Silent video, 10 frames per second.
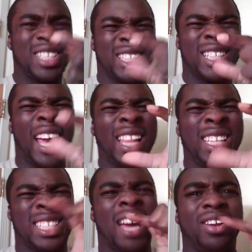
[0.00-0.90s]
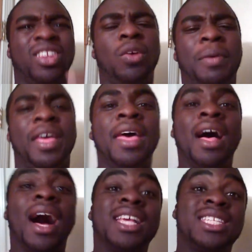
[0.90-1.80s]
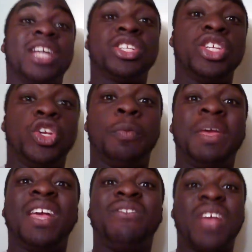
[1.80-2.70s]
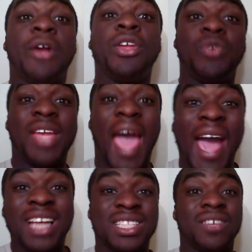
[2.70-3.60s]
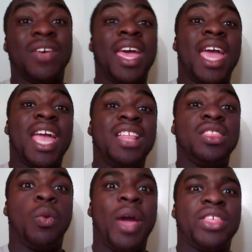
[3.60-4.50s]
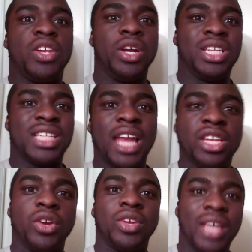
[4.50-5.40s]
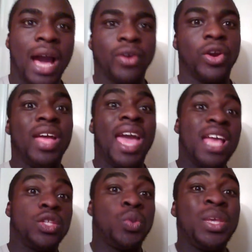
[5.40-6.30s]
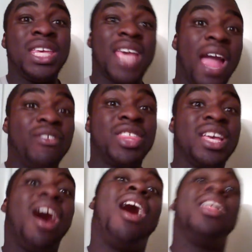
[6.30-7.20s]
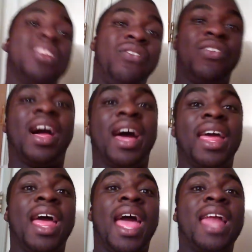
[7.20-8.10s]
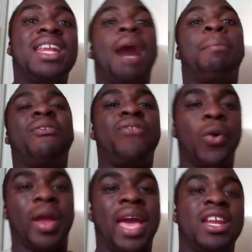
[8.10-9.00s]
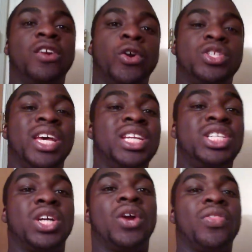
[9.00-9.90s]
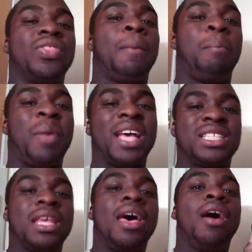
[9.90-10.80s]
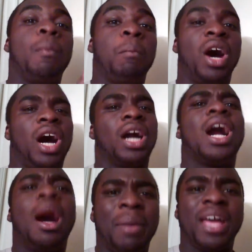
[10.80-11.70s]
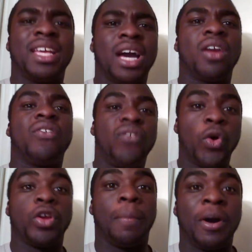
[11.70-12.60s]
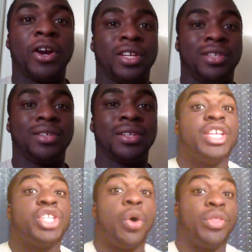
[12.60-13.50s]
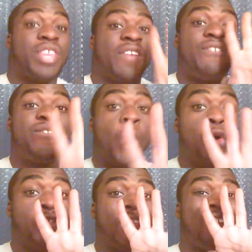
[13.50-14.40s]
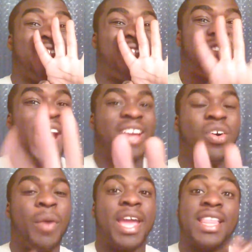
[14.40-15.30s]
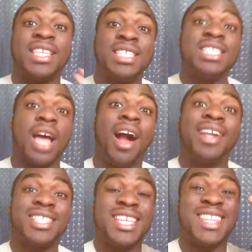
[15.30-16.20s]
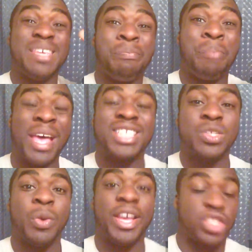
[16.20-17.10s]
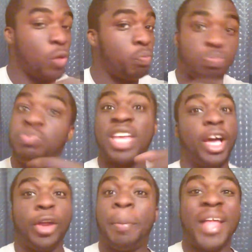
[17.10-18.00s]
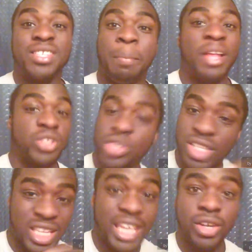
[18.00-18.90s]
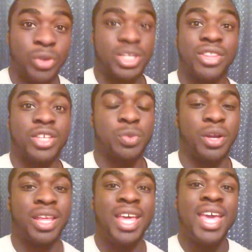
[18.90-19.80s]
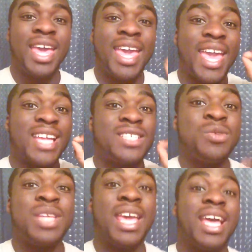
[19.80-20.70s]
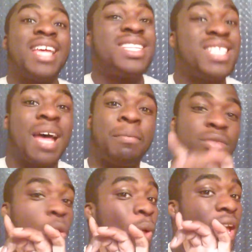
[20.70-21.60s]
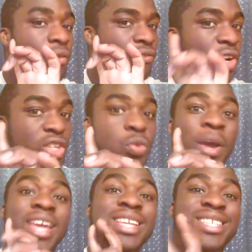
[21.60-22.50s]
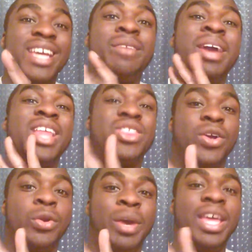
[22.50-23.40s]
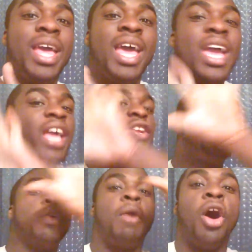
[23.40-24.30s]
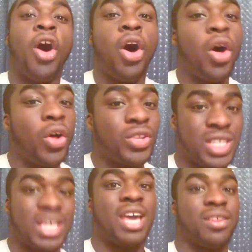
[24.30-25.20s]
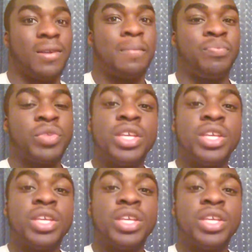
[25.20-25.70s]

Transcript: just dial it down a little bit. Essentially, you're being very reactive in the way that you're designing your encounter and tweaking everything on the fly and not beforehand in order to ensure the best combat encounter for your party. So the 4th and final way, and this is honestly the best way, so take out your pens and pencils and take notes on this one, is to take first way, second way, and third way, and do them all together.